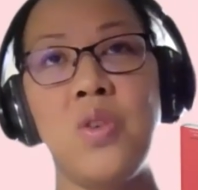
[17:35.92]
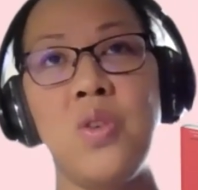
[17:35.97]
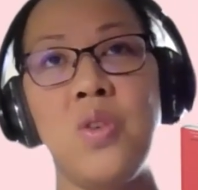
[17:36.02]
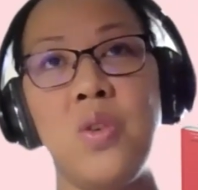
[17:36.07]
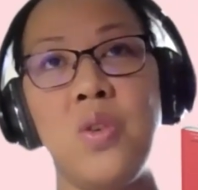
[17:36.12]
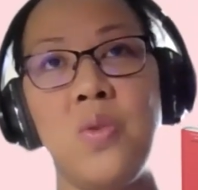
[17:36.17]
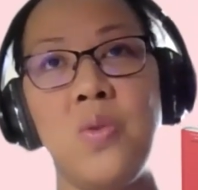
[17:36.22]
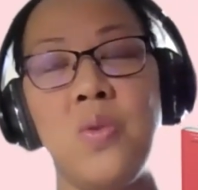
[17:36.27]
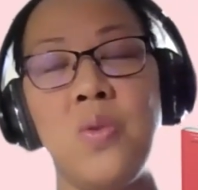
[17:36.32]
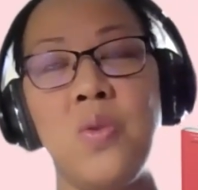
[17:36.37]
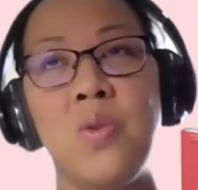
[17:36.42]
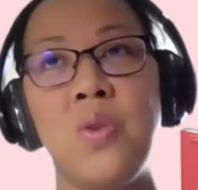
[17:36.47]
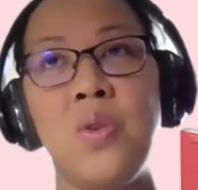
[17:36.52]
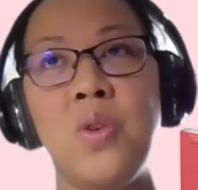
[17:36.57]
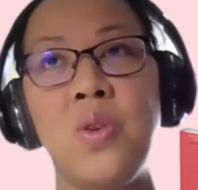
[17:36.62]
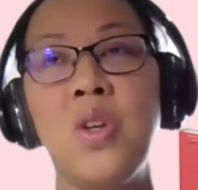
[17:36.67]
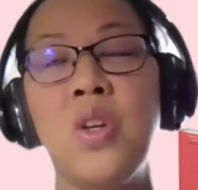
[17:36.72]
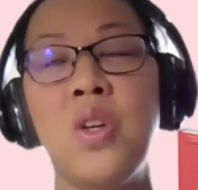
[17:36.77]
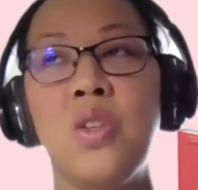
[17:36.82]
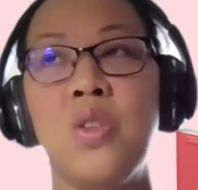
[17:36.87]
you
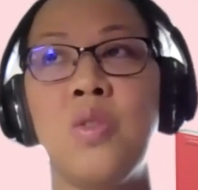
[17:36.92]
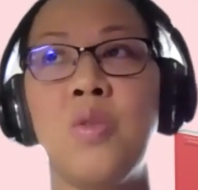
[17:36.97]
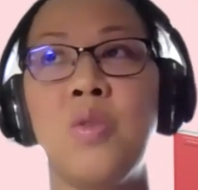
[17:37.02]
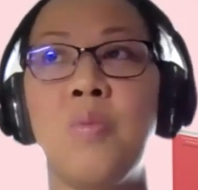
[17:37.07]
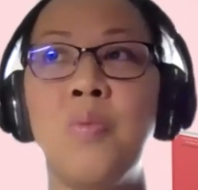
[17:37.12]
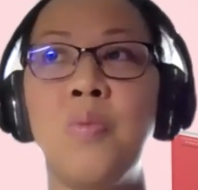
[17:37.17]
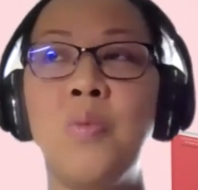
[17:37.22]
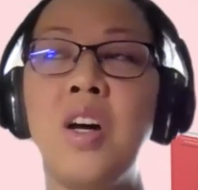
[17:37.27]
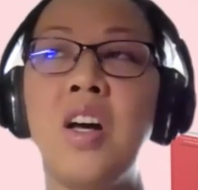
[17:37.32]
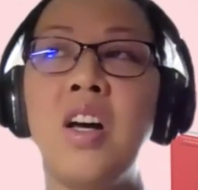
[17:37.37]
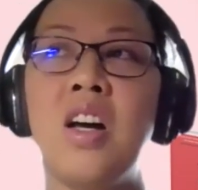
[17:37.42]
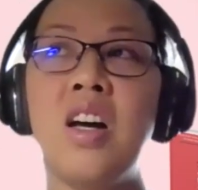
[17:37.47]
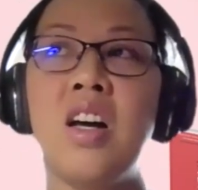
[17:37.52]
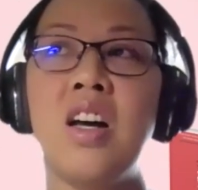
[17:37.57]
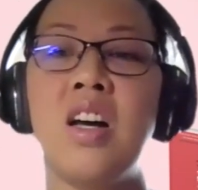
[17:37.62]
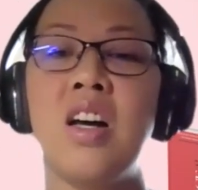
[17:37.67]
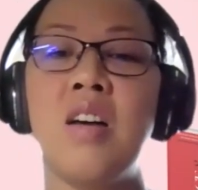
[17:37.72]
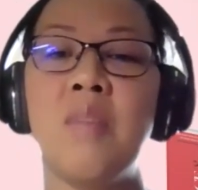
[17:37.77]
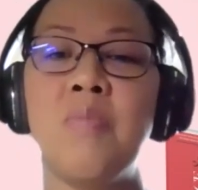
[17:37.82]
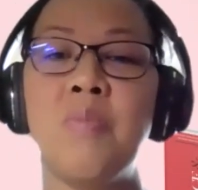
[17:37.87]
to
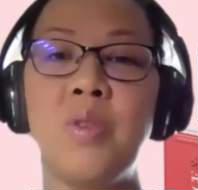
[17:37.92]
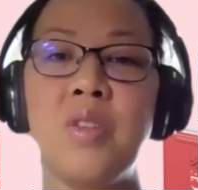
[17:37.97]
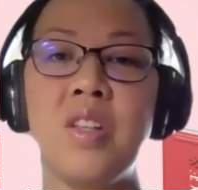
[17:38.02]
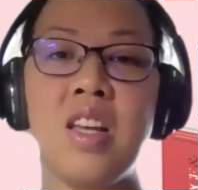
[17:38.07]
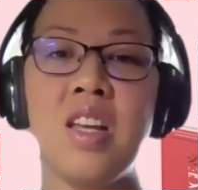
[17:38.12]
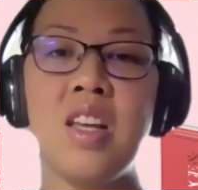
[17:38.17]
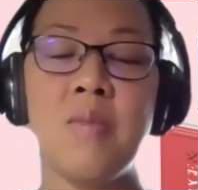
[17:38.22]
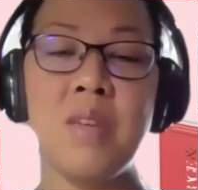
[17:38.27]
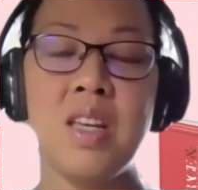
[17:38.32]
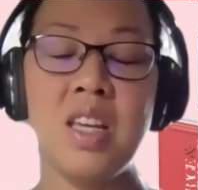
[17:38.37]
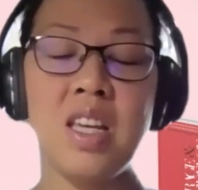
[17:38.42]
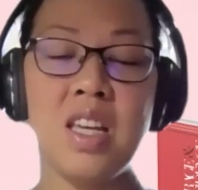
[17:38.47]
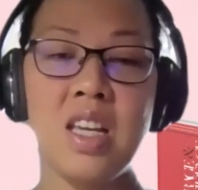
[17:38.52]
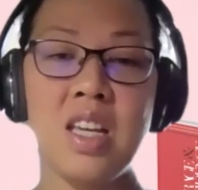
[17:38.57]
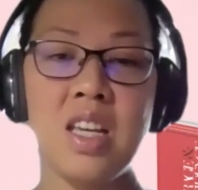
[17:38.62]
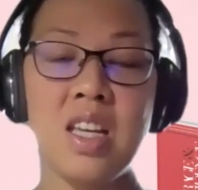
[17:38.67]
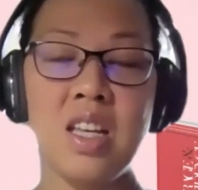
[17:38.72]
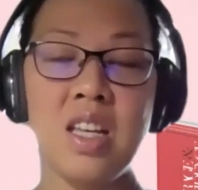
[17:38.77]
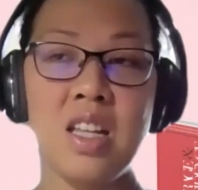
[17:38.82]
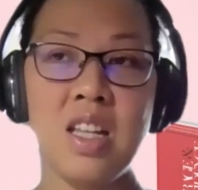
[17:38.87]
put them
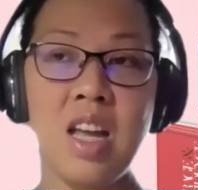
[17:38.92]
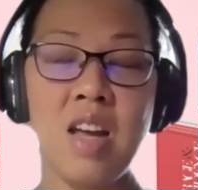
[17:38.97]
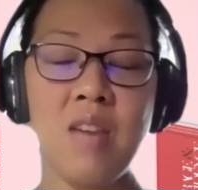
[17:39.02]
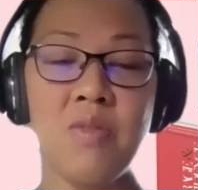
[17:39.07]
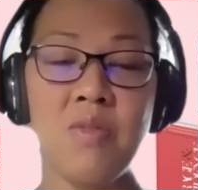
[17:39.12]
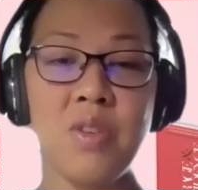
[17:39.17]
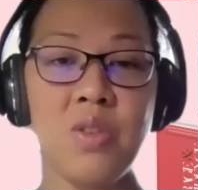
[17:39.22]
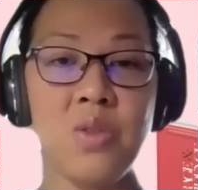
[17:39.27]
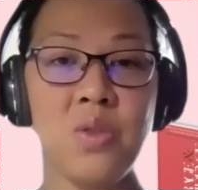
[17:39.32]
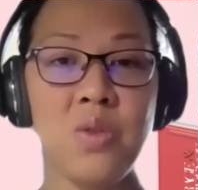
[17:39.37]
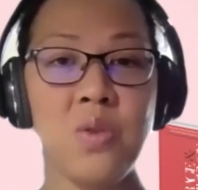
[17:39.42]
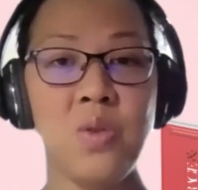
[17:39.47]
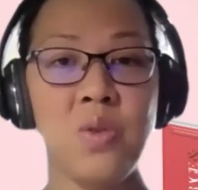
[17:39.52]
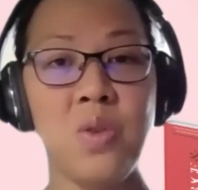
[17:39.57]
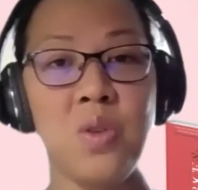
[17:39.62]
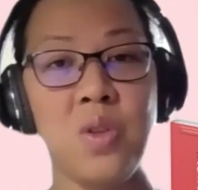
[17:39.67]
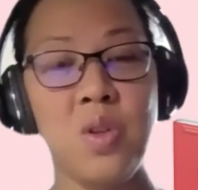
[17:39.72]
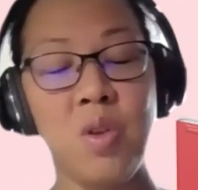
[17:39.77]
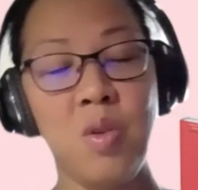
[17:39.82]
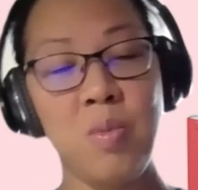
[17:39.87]
in after
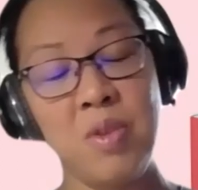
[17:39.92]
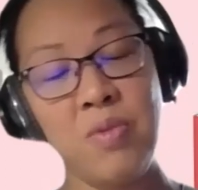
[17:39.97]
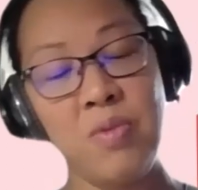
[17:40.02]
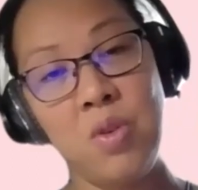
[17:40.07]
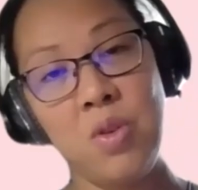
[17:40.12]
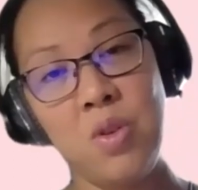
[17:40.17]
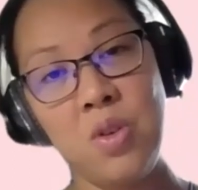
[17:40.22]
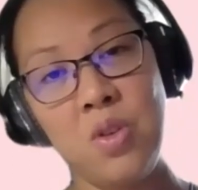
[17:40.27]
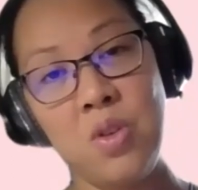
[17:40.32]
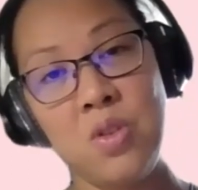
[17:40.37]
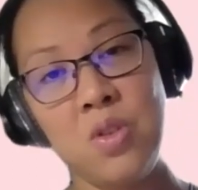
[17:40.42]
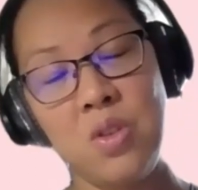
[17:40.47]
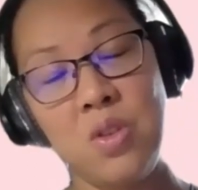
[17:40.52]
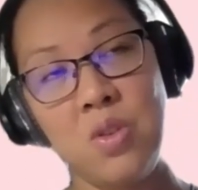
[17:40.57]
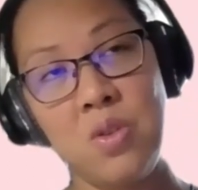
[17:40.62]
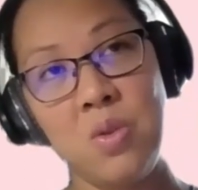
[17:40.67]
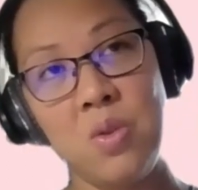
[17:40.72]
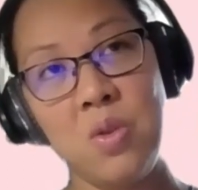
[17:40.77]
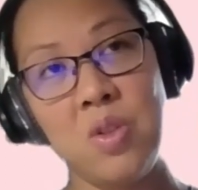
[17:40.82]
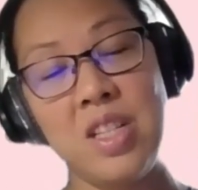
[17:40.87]
school or before
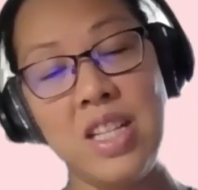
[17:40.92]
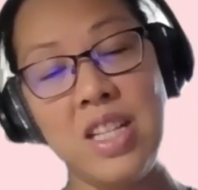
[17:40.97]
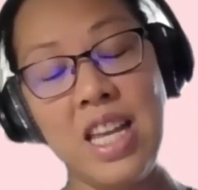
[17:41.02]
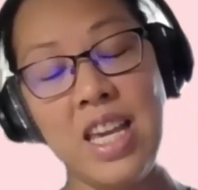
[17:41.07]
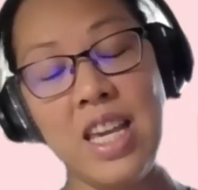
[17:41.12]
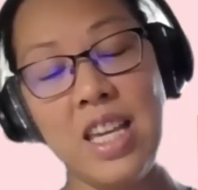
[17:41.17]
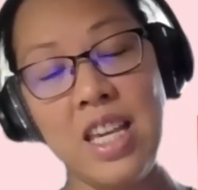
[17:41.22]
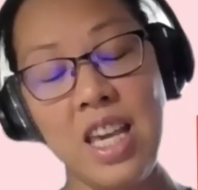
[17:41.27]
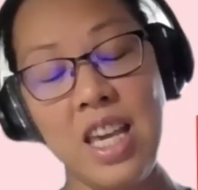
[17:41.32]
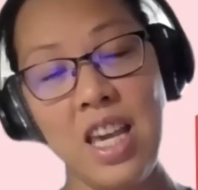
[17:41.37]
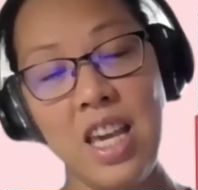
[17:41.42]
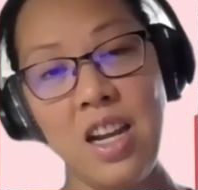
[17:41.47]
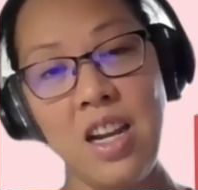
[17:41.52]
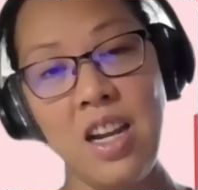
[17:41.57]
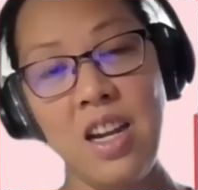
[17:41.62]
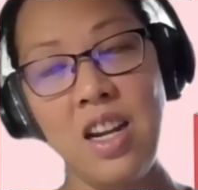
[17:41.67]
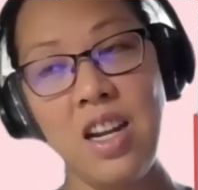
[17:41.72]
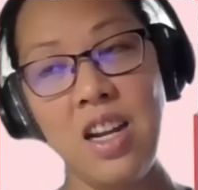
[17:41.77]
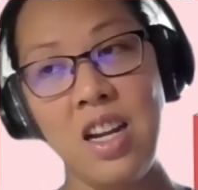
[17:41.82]
school daycare.